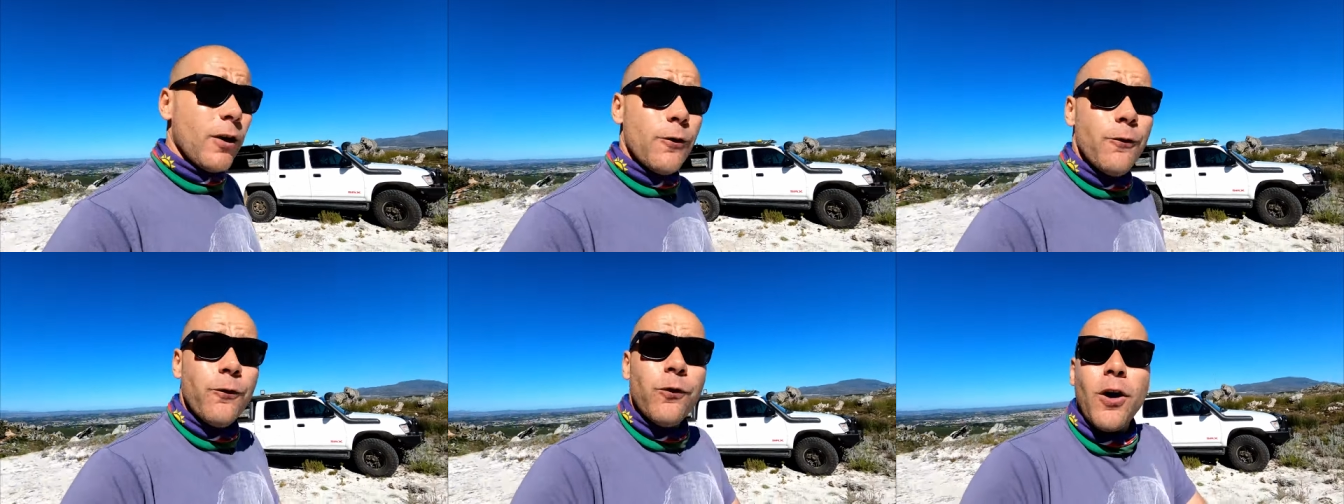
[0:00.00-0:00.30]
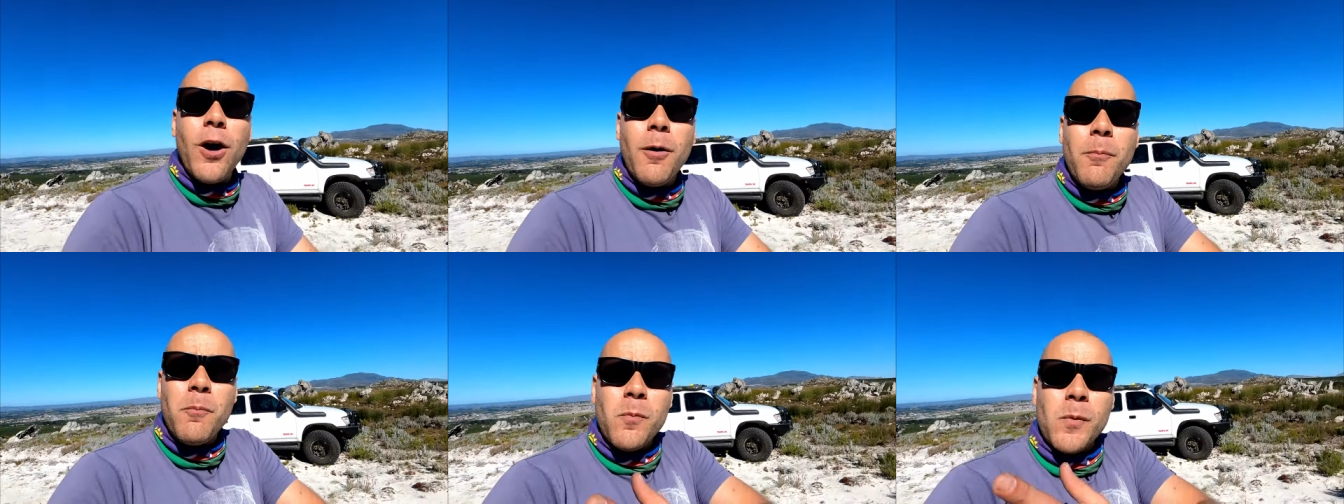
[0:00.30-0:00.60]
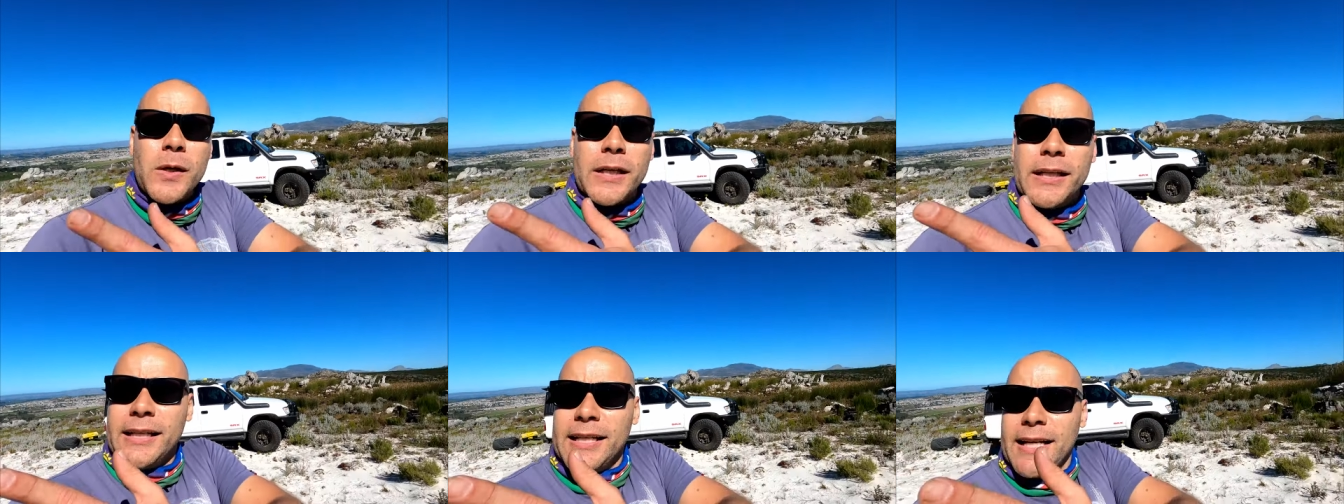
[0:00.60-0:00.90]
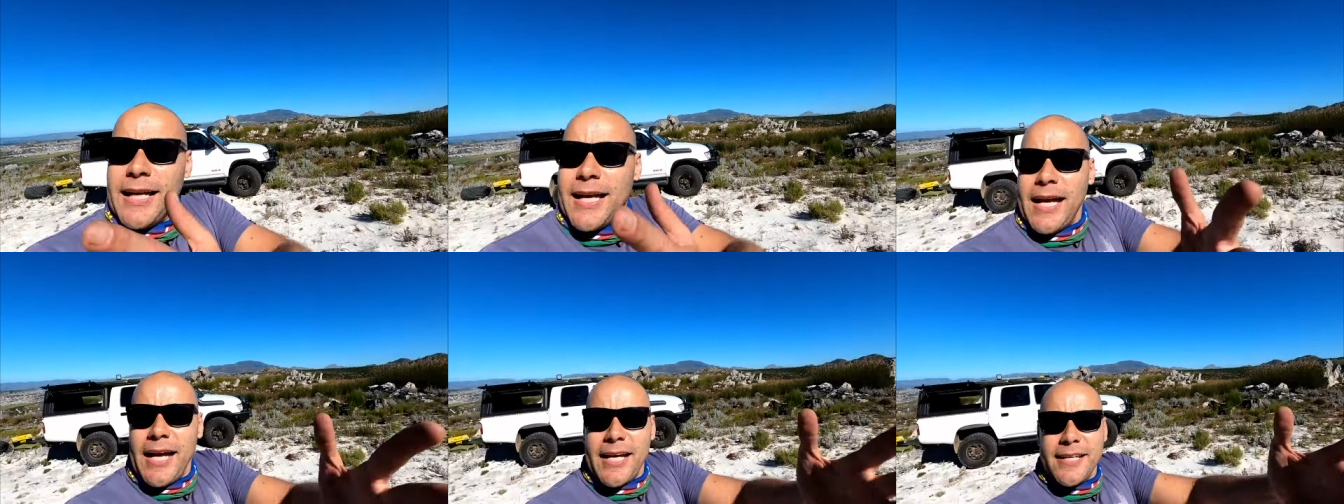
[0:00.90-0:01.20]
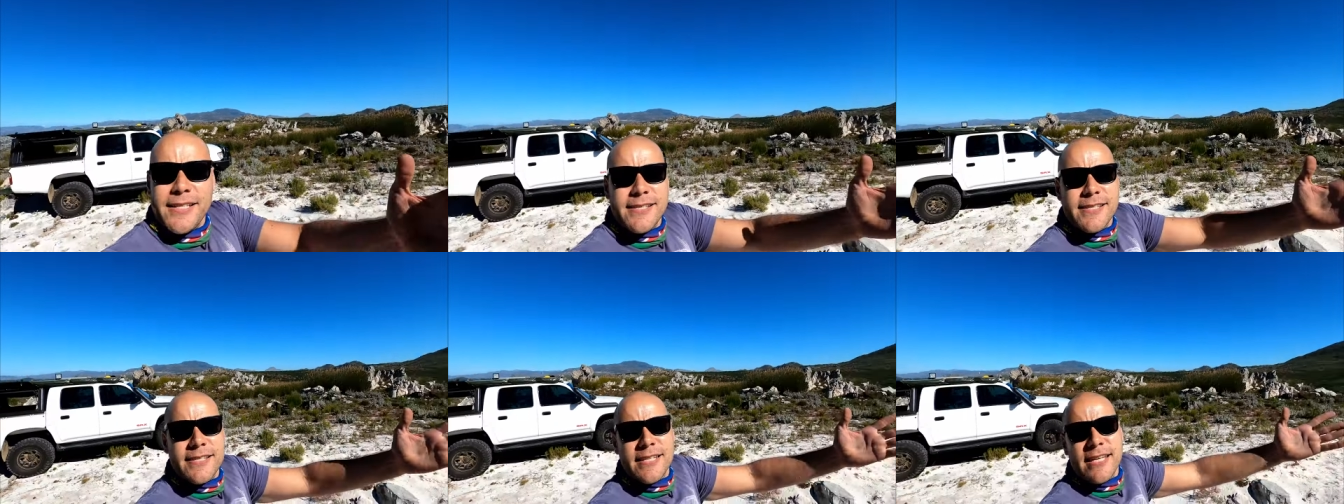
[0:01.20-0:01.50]
from
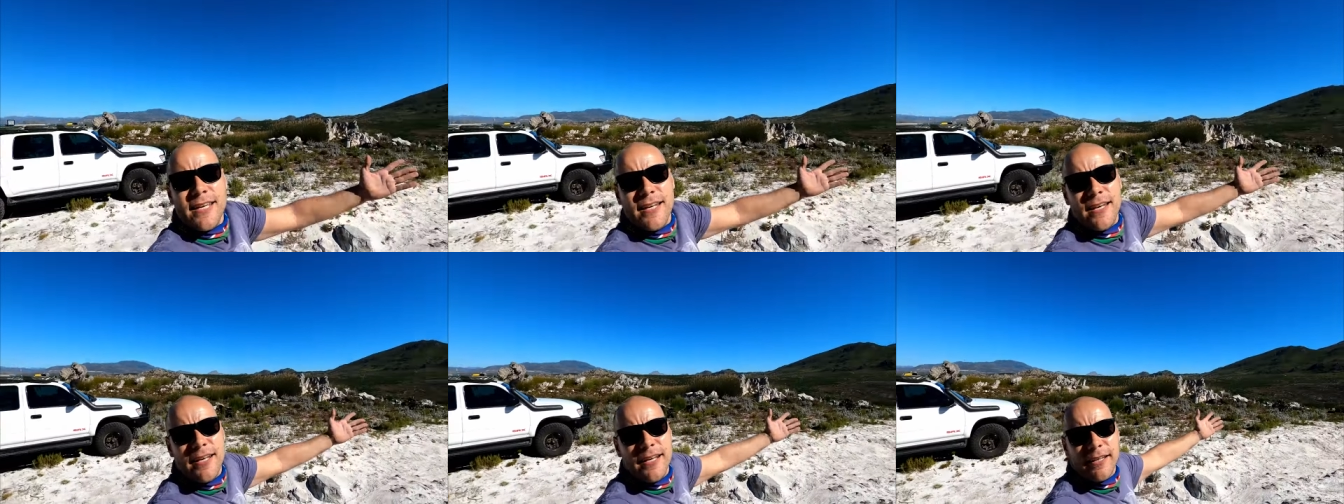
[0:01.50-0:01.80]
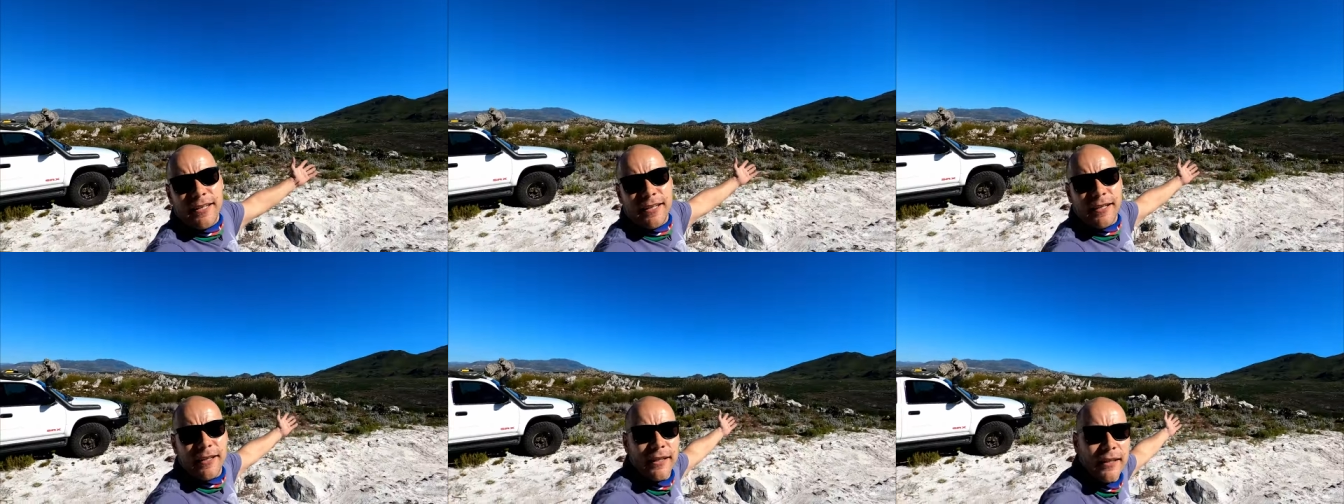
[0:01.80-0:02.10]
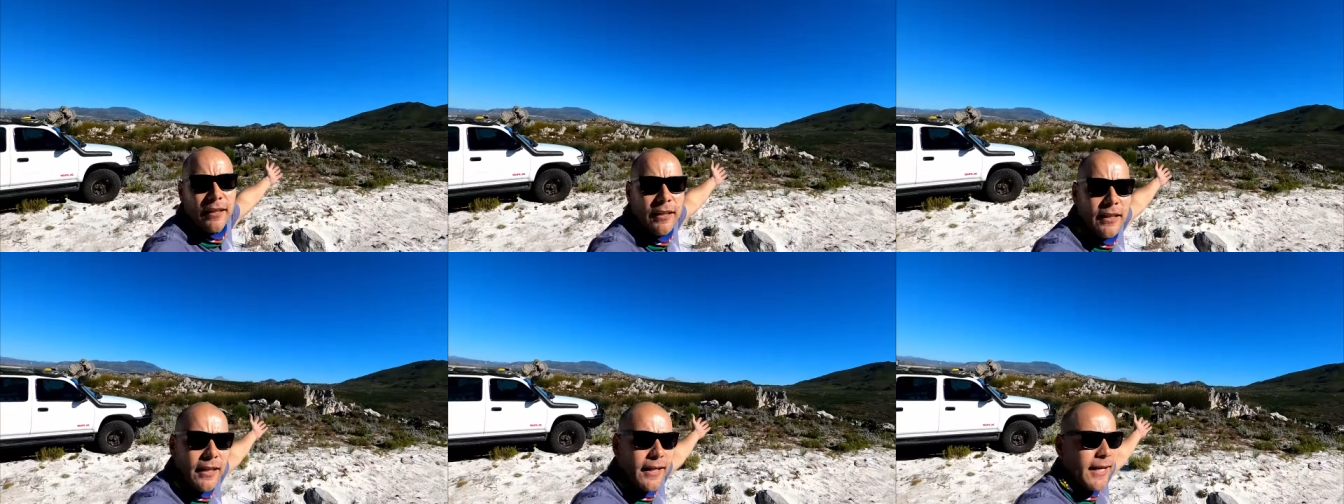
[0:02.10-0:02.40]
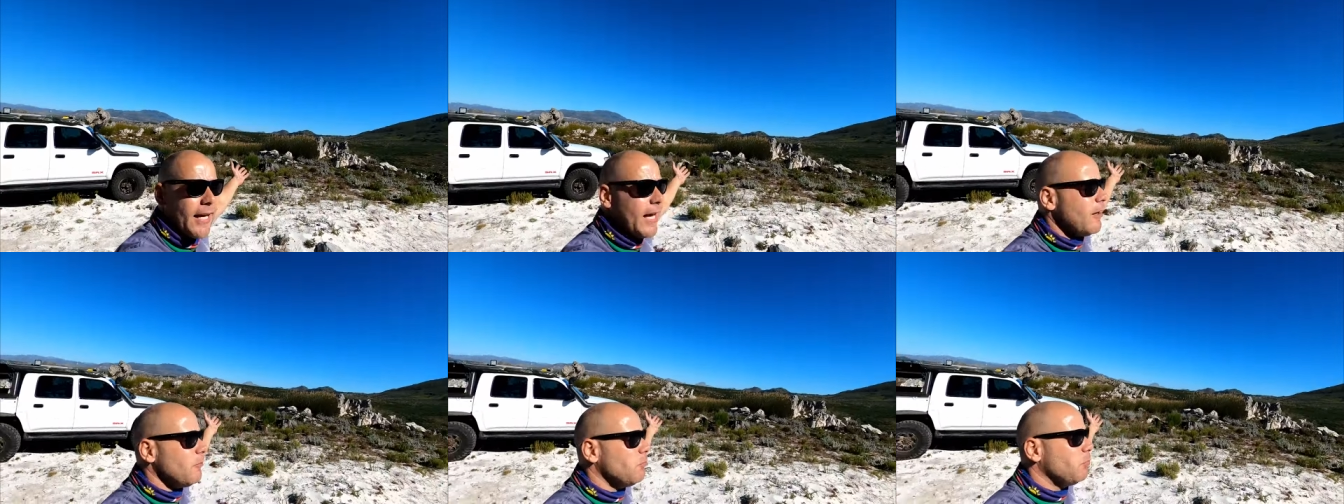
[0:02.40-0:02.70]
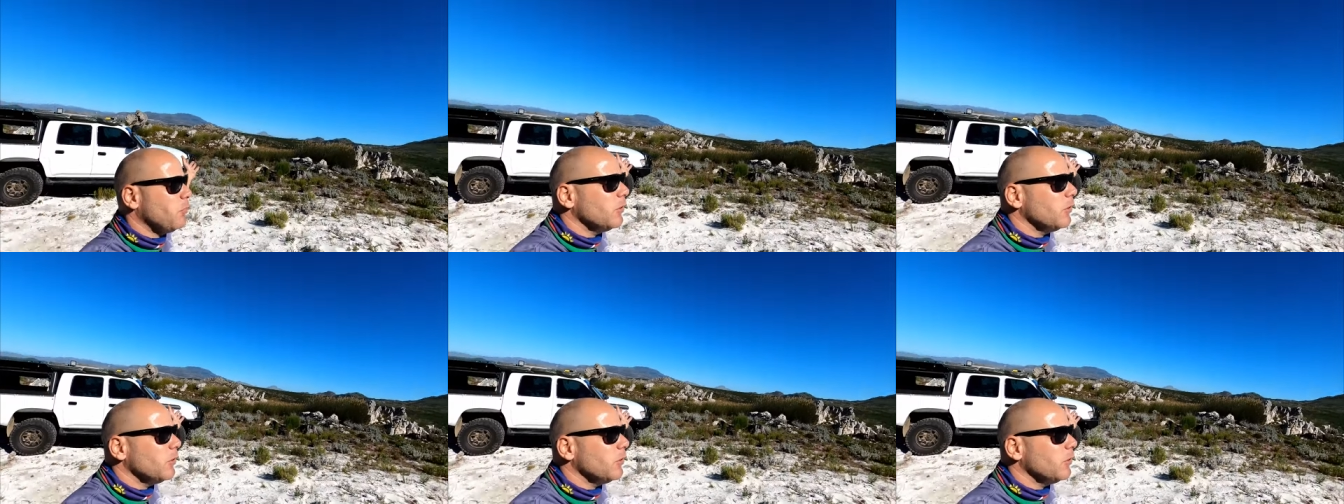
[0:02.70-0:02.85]
a scenic and